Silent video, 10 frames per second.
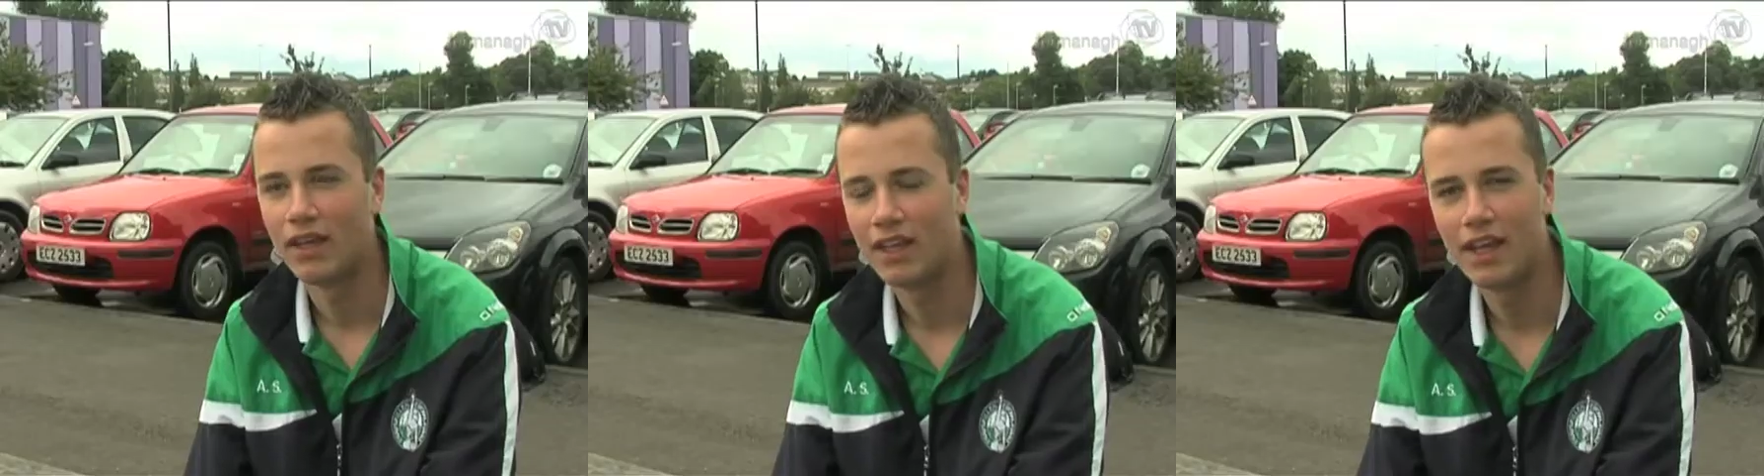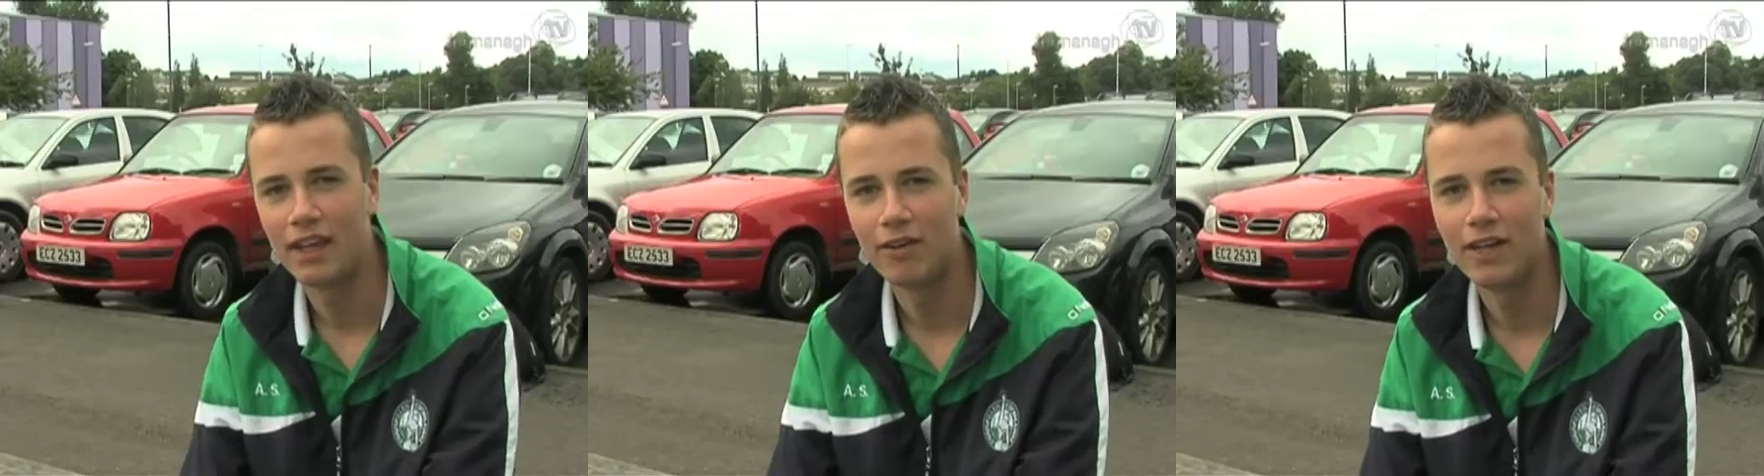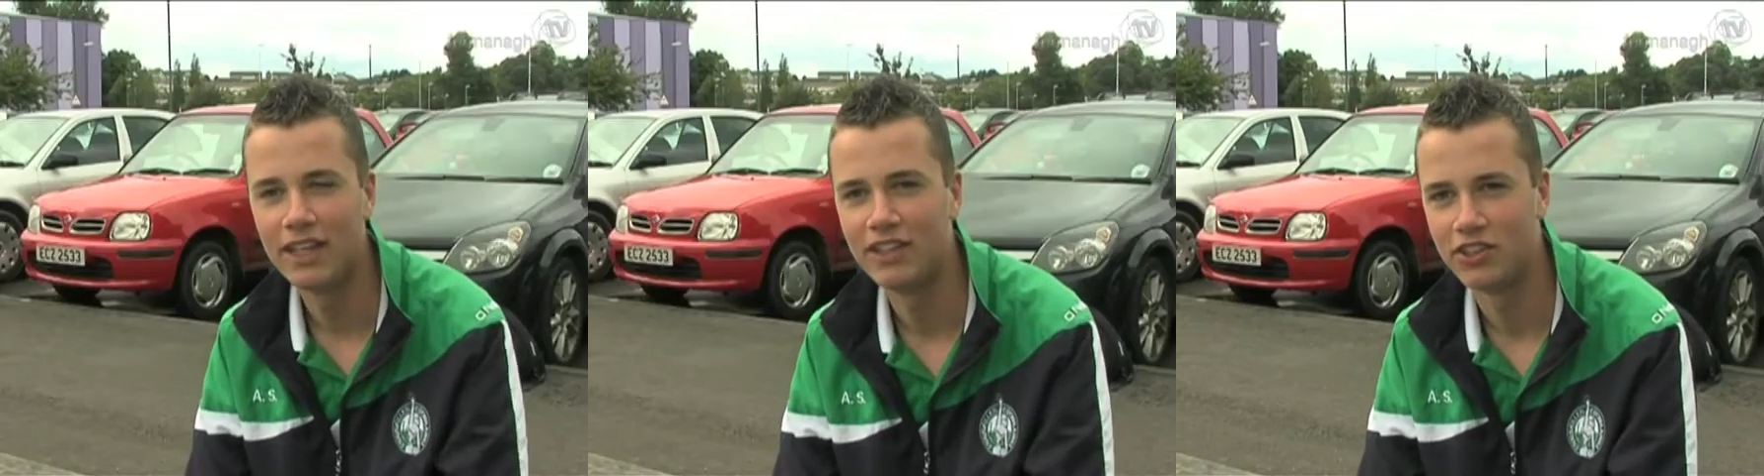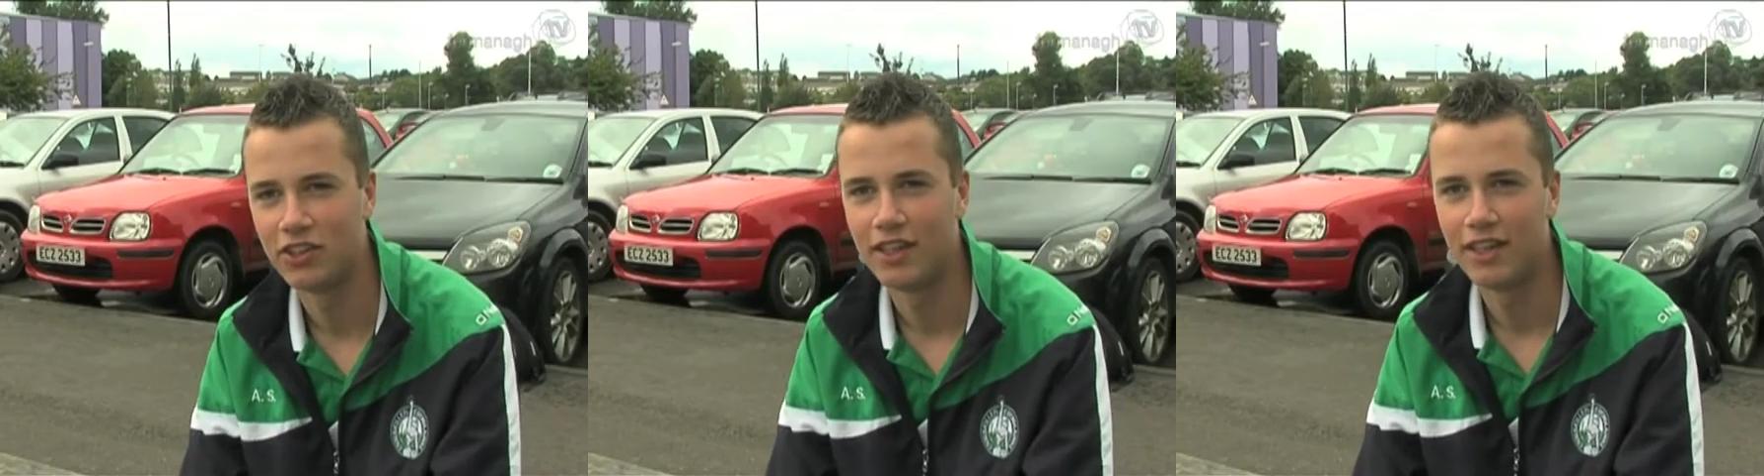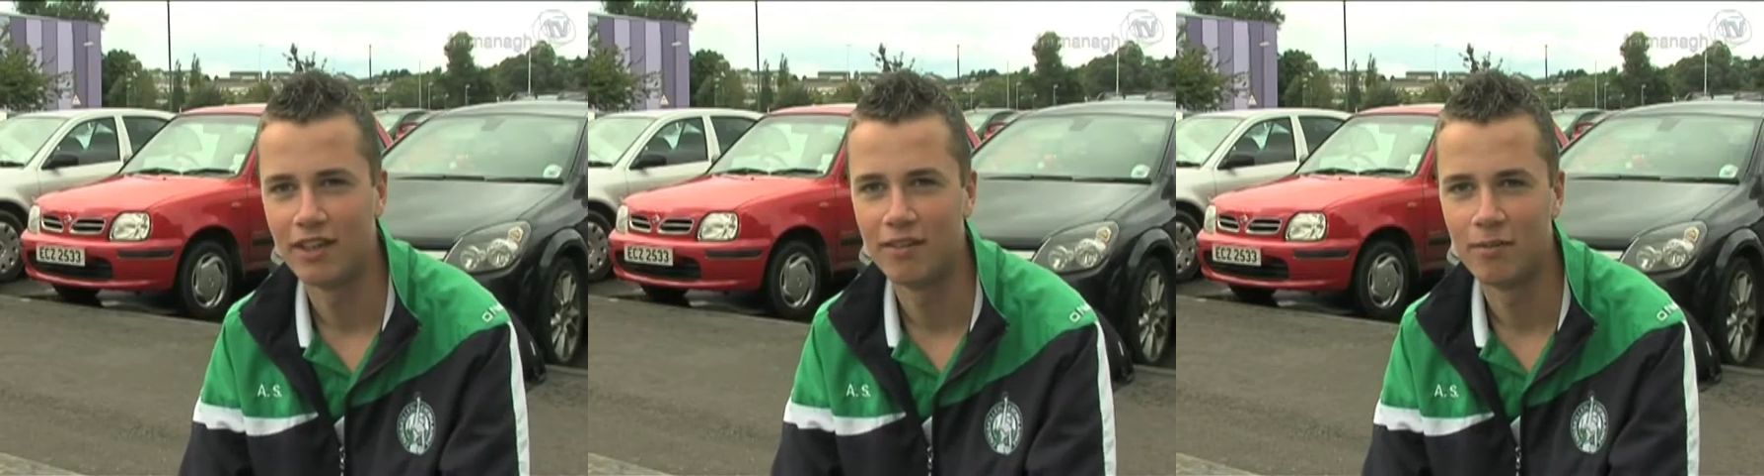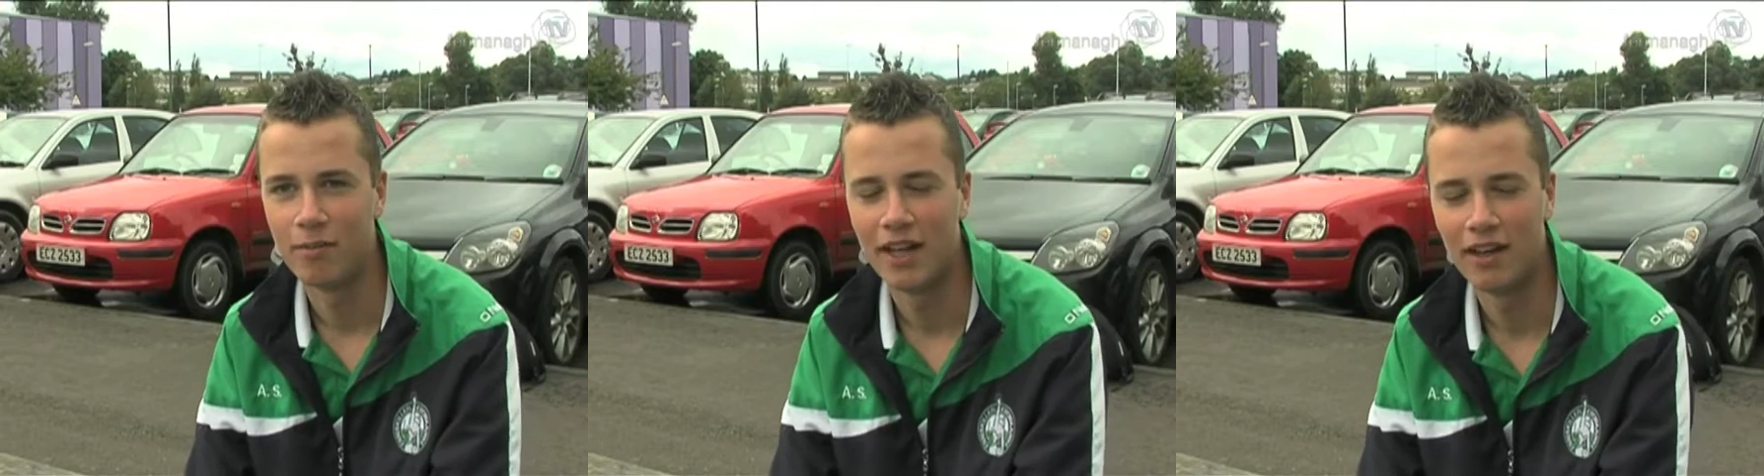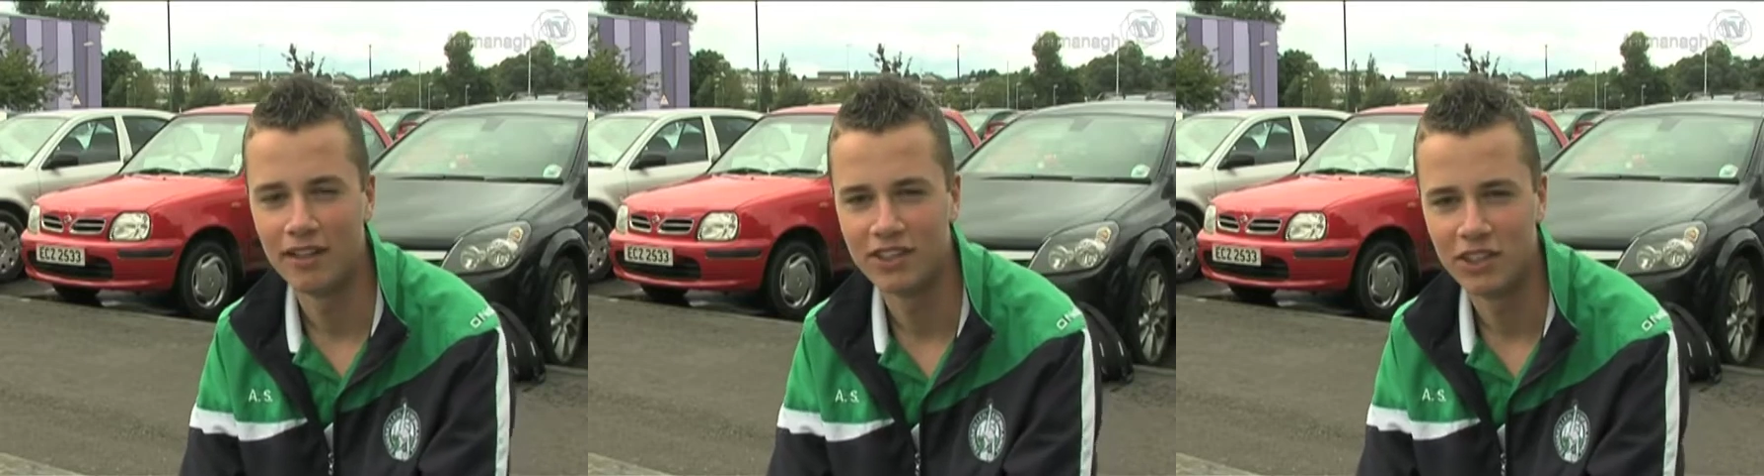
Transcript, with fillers: Yeah, I really enjoyed it. I met lots